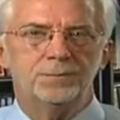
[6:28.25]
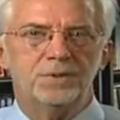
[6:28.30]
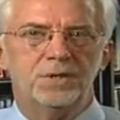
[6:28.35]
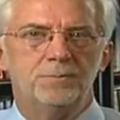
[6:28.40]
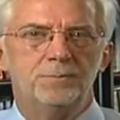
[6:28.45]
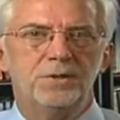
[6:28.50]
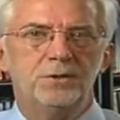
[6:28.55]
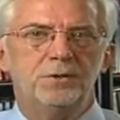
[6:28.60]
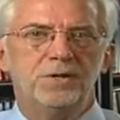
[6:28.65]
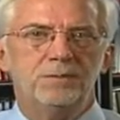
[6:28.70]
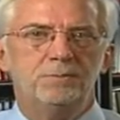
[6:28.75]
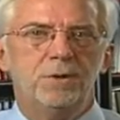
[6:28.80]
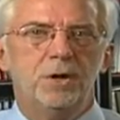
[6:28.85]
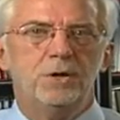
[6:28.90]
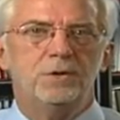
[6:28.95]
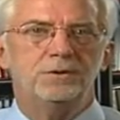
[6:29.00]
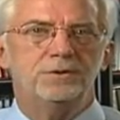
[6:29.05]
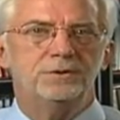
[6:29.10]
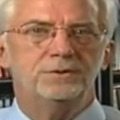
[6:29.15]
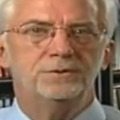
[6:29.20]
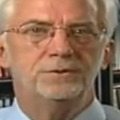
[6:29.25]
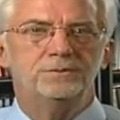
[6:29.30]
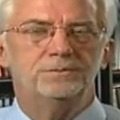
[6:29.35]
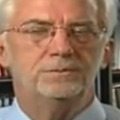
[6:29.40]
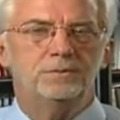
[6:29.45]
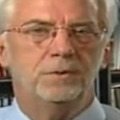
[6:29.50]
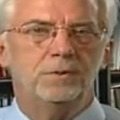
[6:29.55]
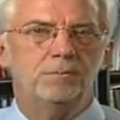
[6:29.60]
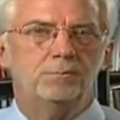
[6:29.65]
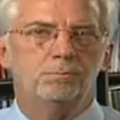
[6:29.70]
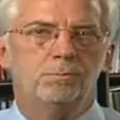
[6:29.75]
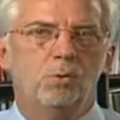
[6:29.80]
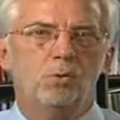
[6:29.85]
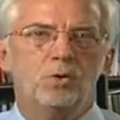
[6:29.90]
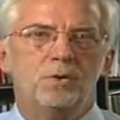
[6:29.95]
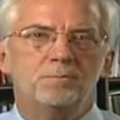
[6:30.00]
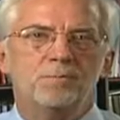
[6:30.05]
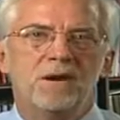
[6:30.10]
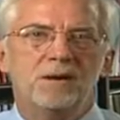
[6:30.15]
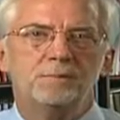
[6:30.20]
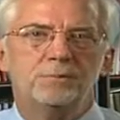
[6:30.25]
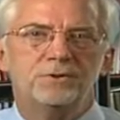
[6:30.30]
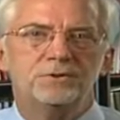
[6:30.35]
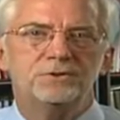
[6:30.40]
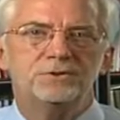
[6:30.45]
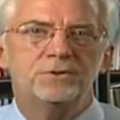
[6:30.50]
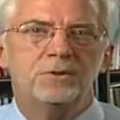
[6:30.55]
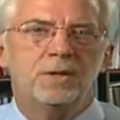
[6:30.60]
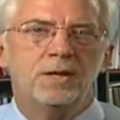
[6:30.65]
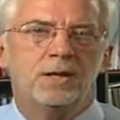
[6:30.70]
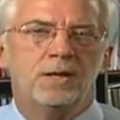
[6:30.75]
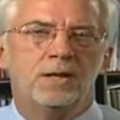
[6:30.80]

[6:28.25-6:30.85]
community partners, board members,